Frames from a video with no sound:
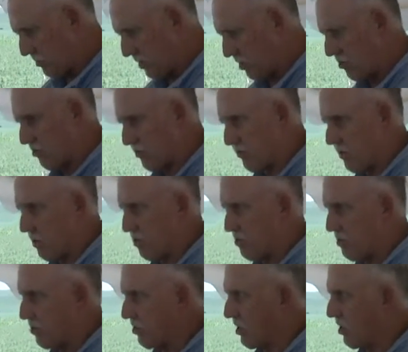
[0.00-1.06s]
think it was fall
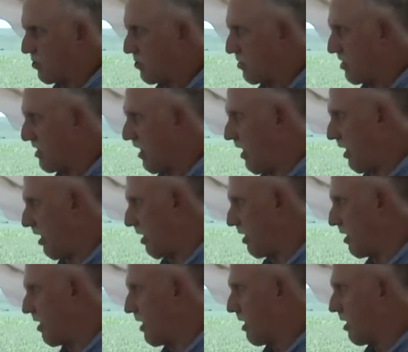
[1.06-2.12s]
of
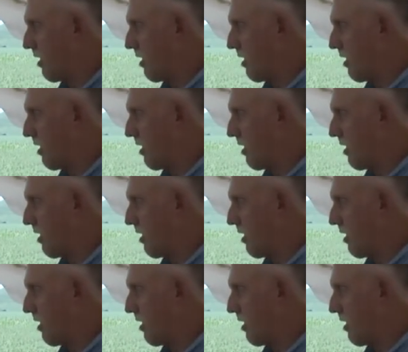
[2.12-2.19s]
2010.